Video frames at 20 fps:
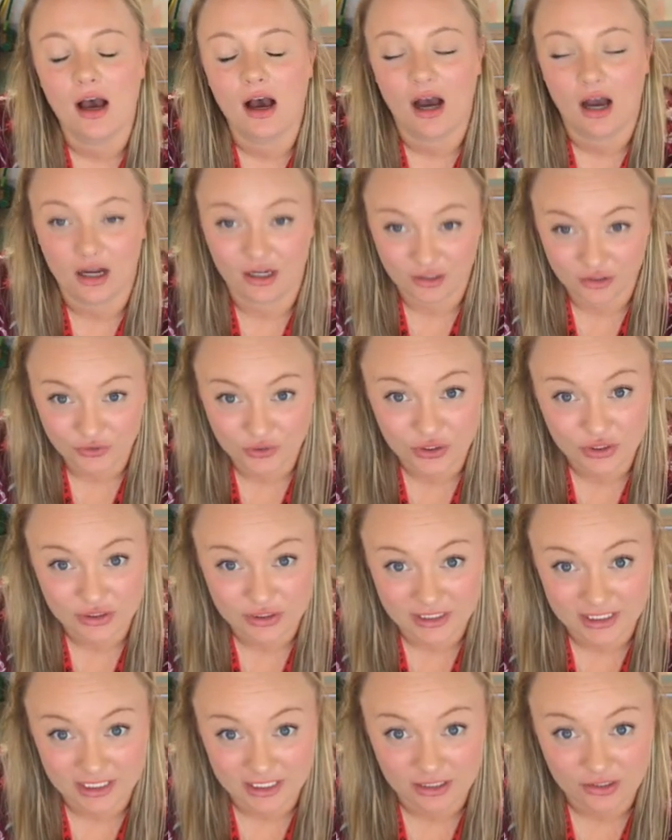hot glue your
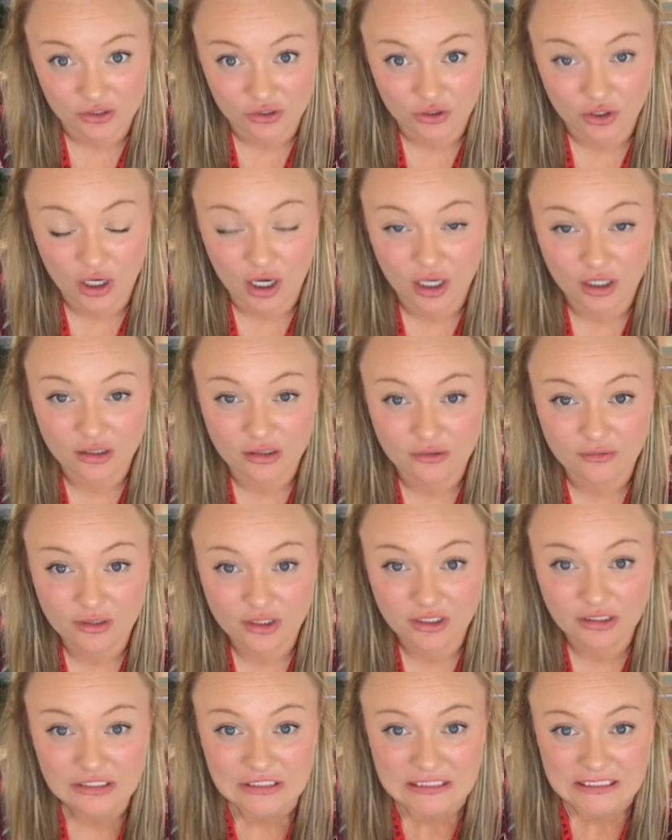lid. You're hot
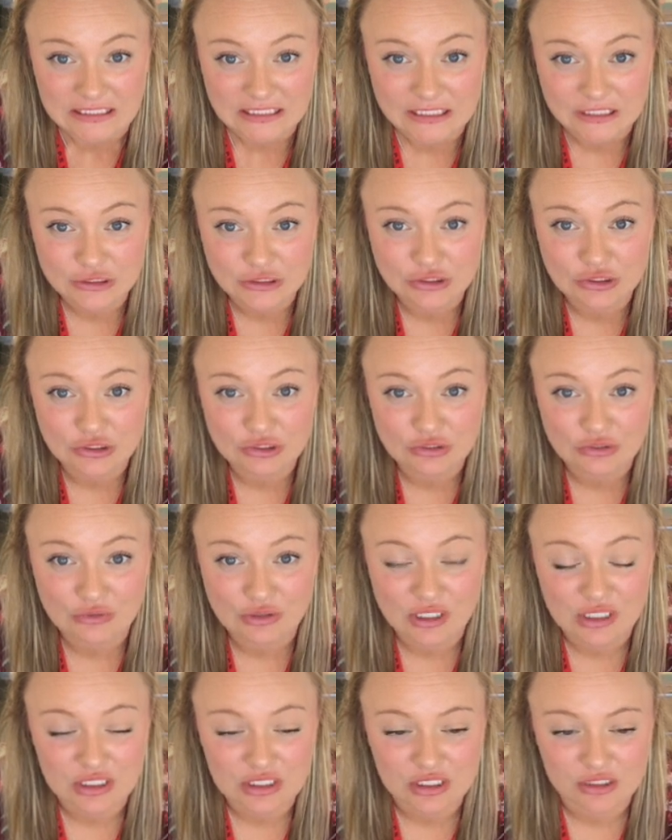gluing your lid to
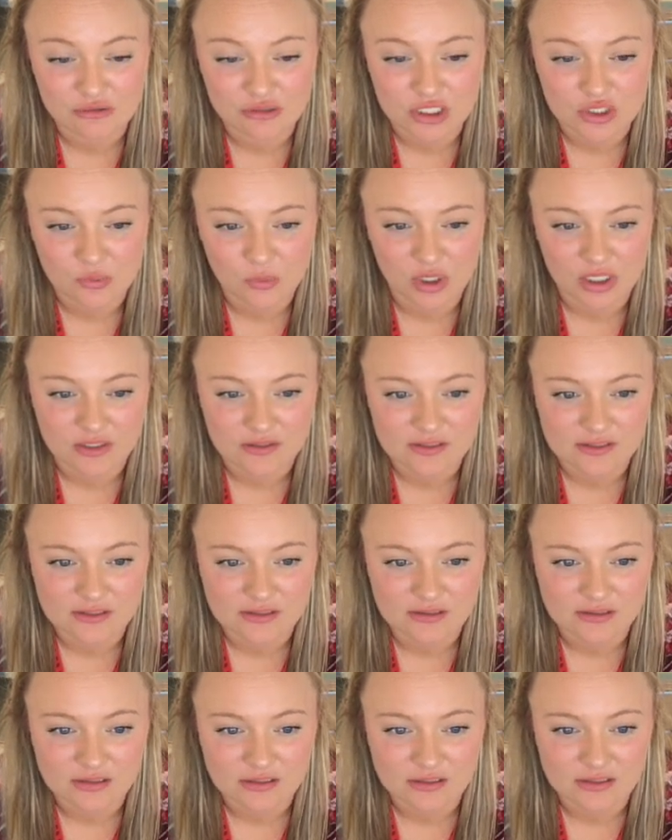the 2-inch walls.